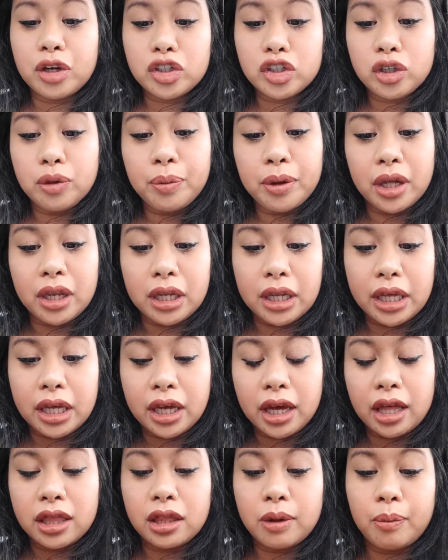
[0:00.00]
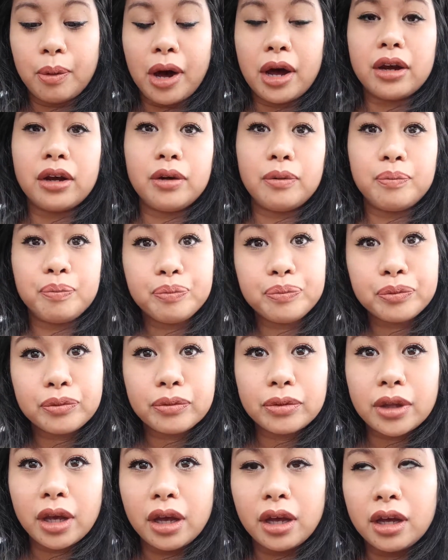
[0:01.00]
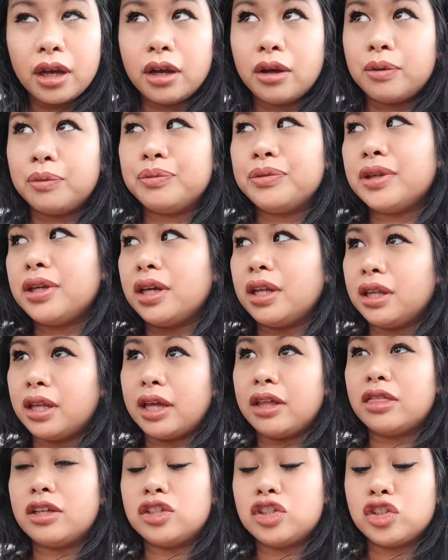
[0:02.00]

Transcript: there should be a link at the bottom um, in like the